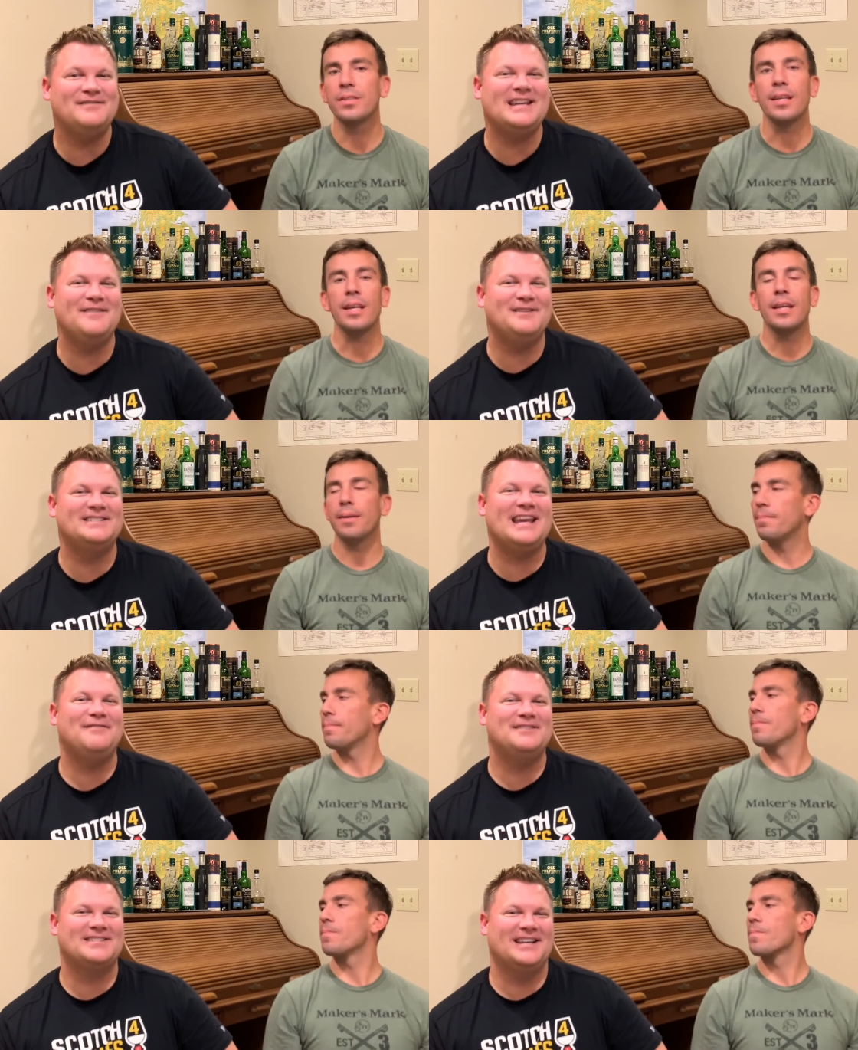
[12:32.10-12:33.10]
Speaker 1: David,
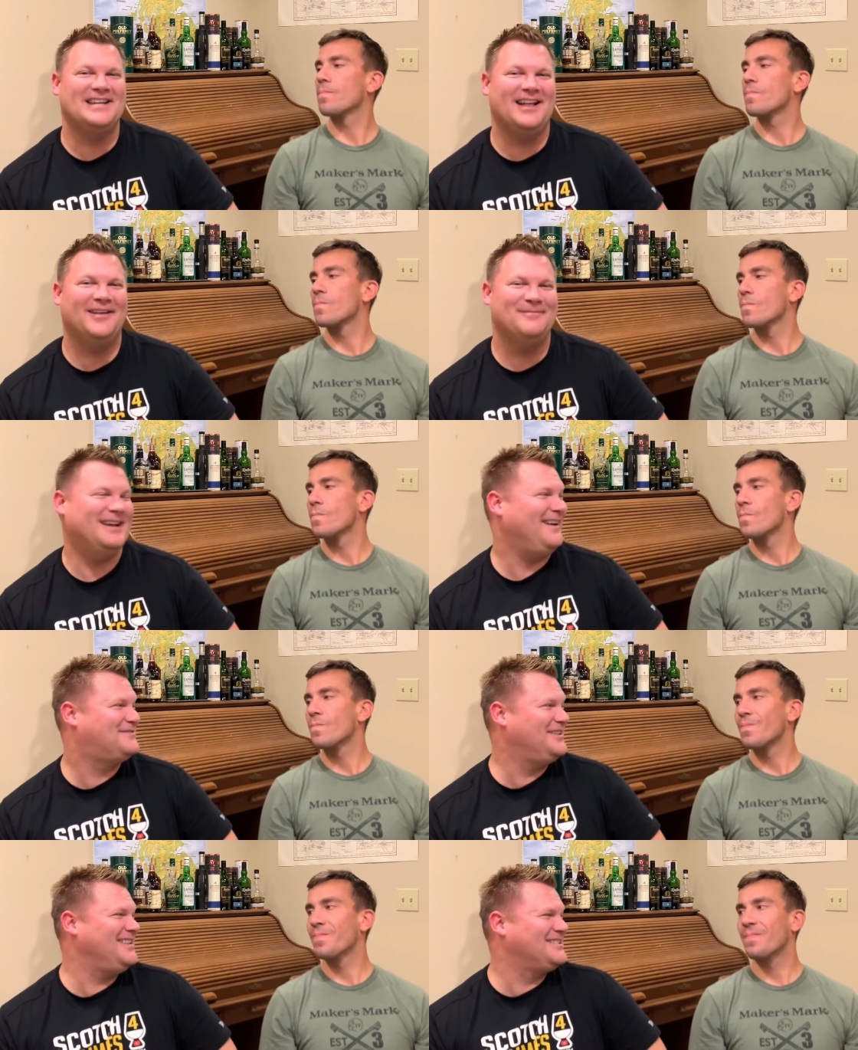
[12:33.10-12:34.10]
David's going to yell at me
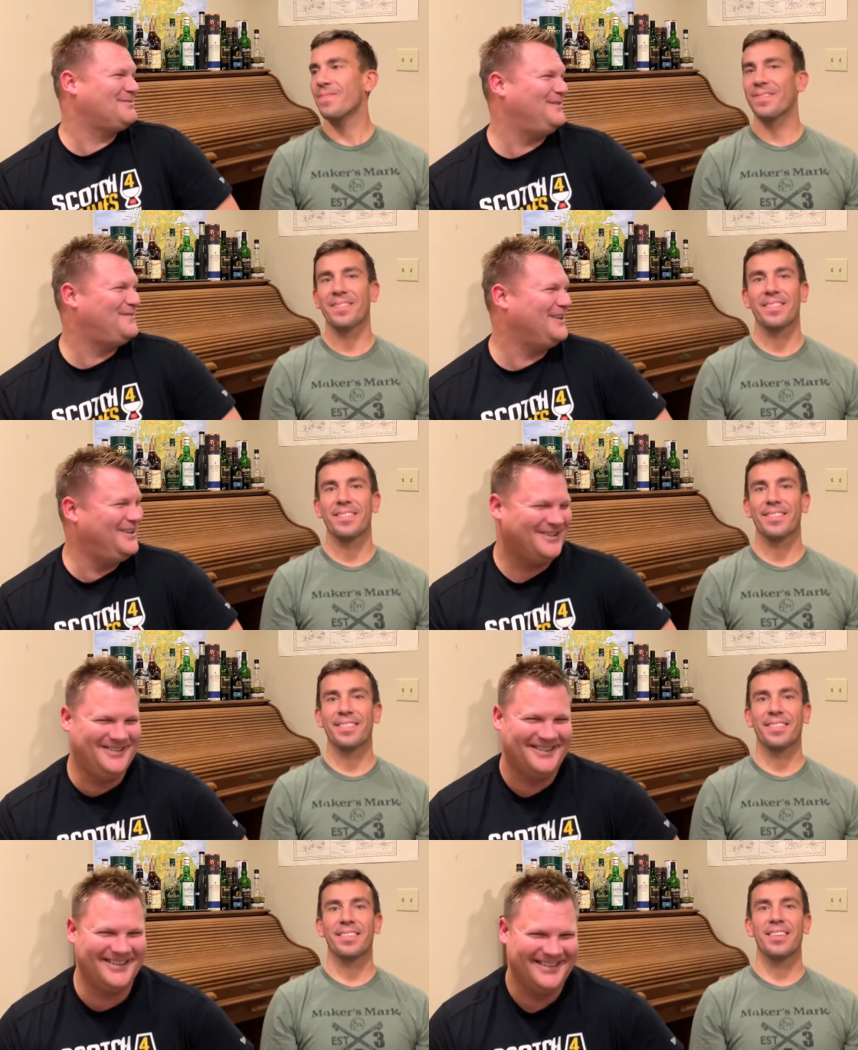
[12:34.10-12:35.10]
after this
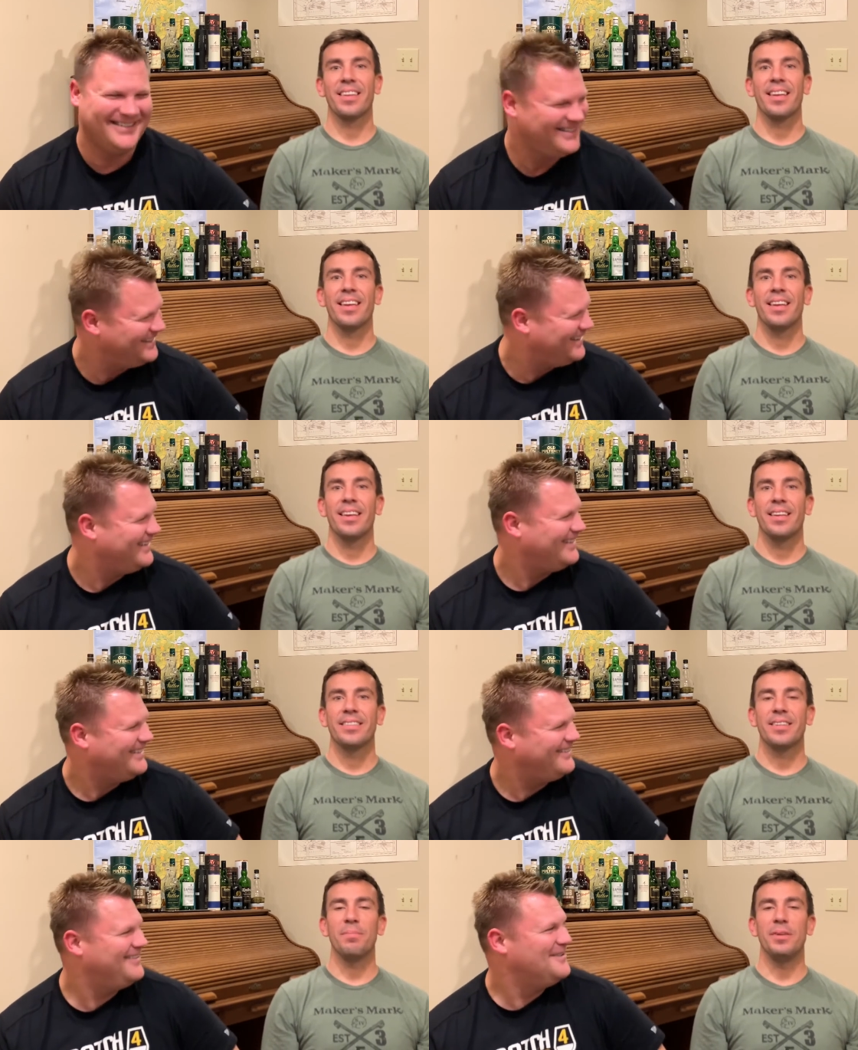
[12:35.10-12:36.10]
review.
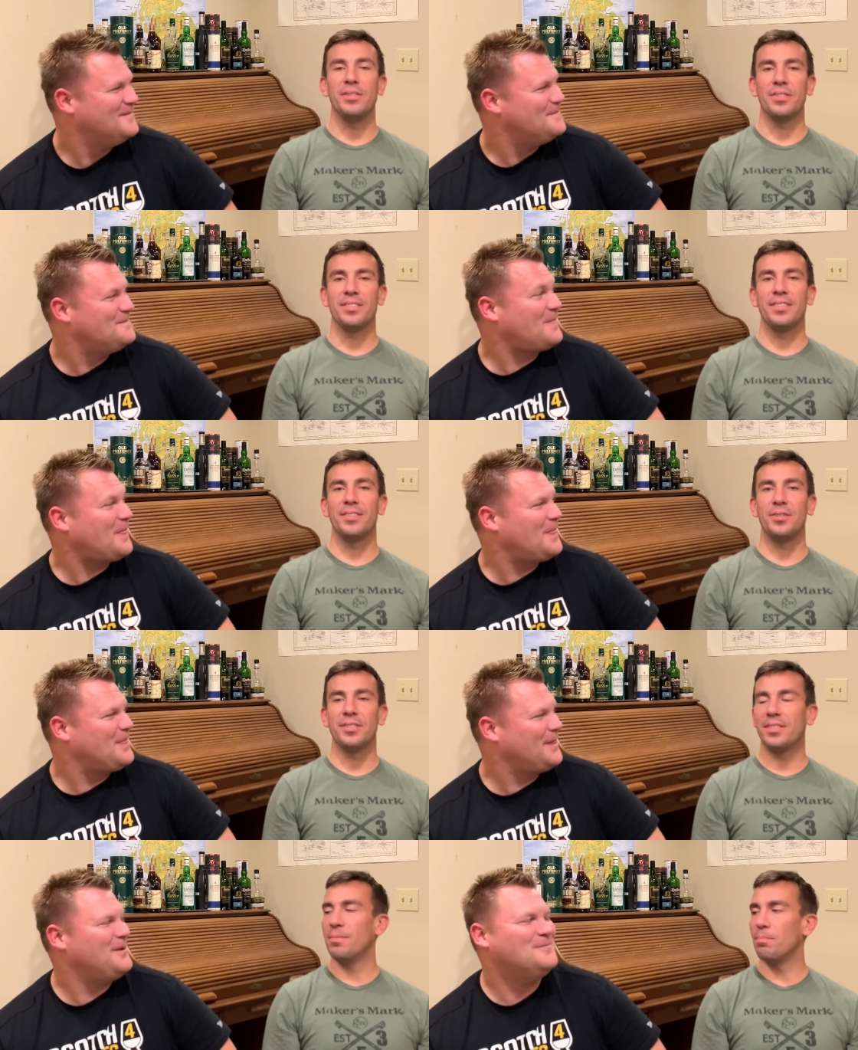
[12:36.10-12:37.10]
It's
Speaker 2: going to be just,
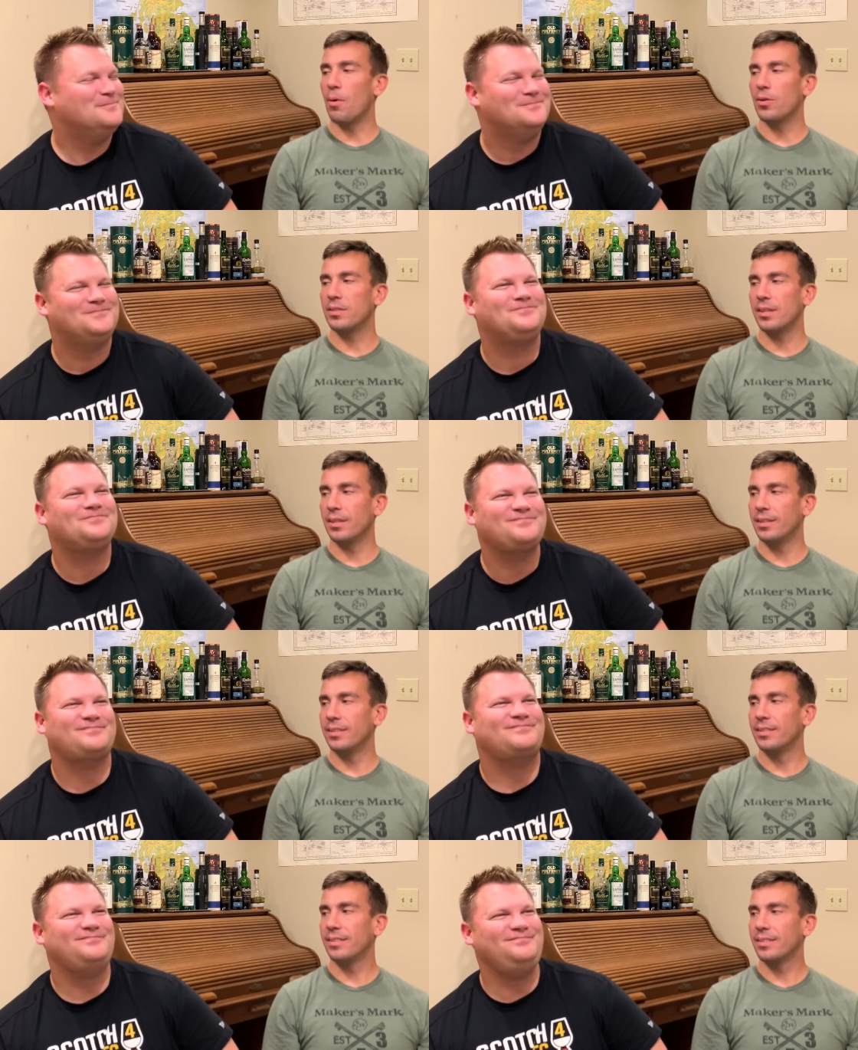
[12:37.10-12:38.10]
just the
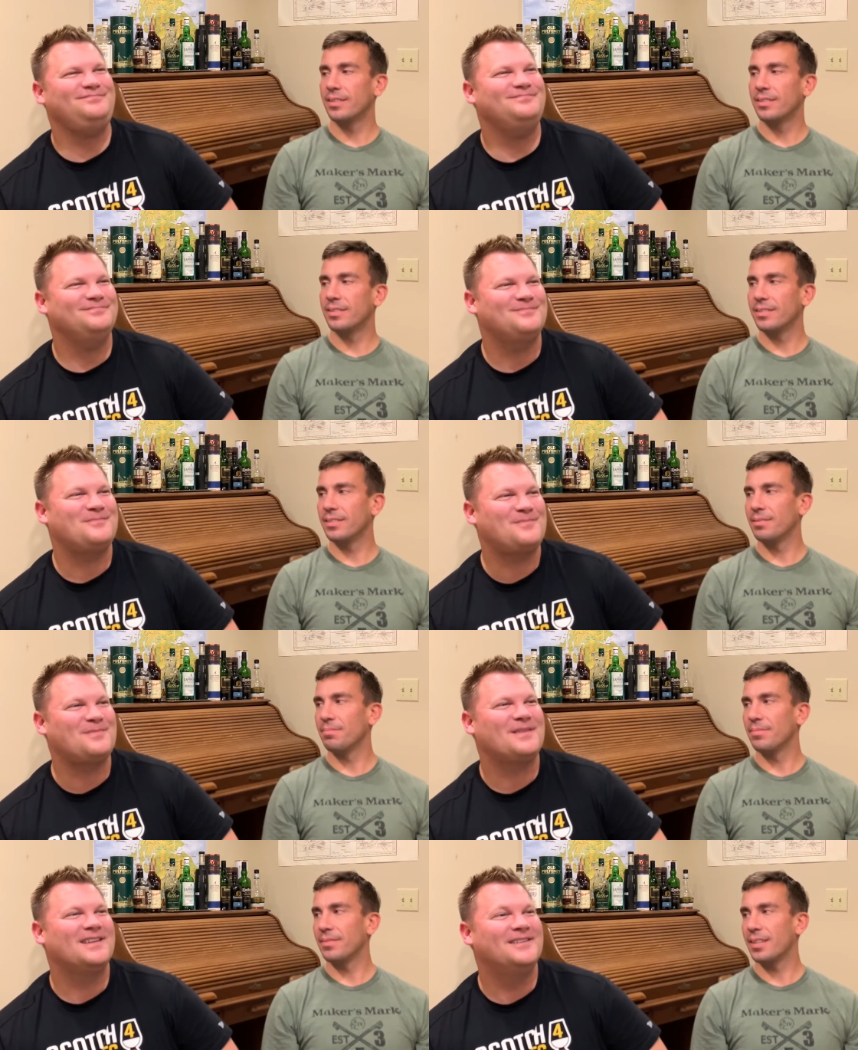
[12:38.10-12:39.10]
malted
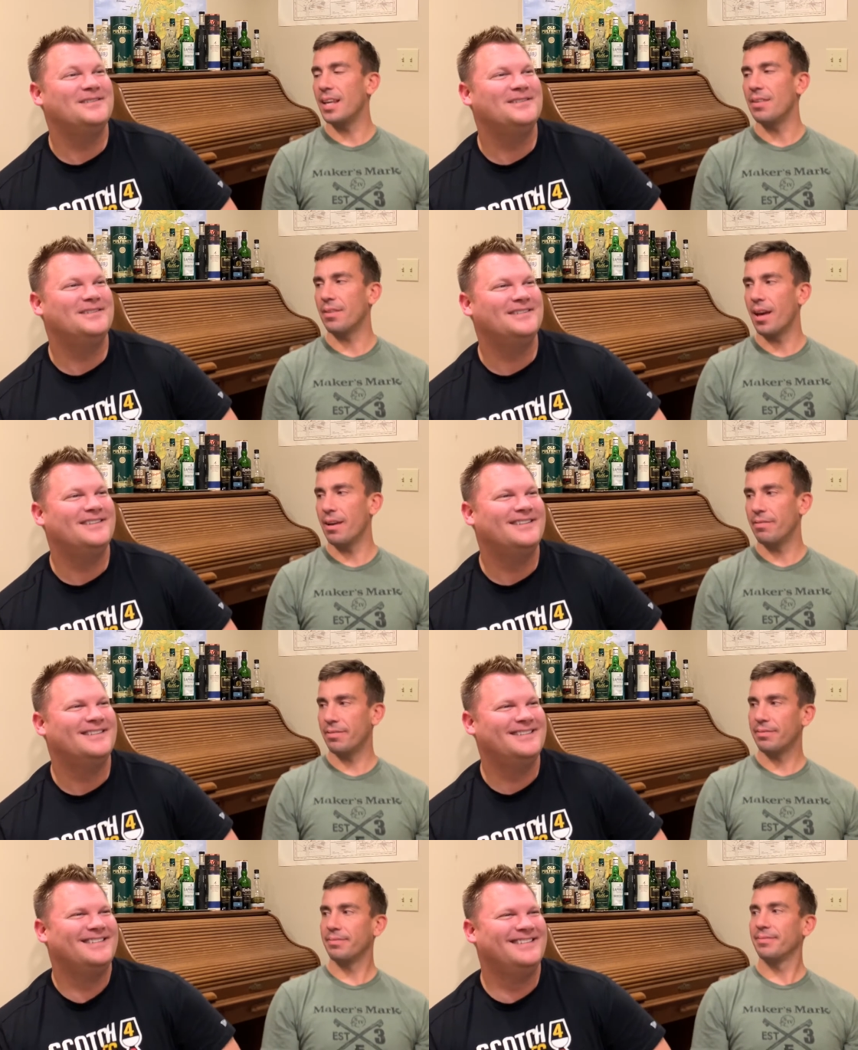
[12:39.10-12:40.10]
Keith
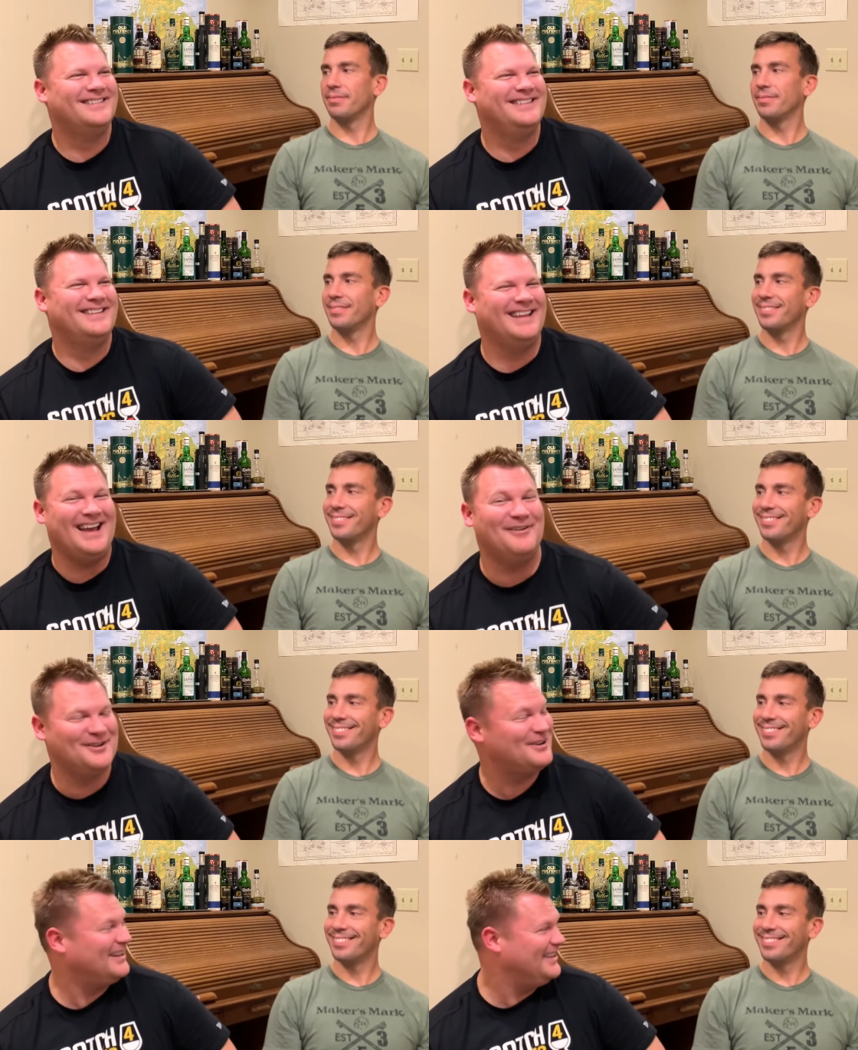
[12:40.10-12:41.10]
Cave.
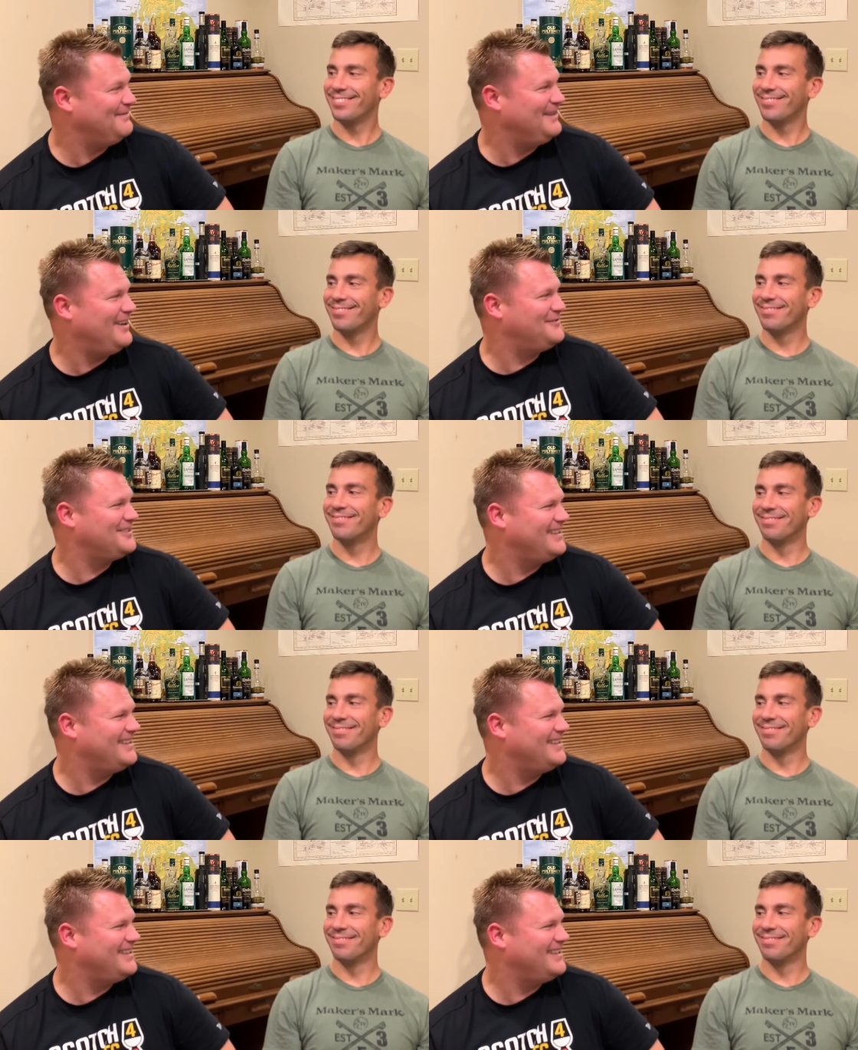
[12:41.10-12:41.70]
Speaker 1: How you're going to leave me after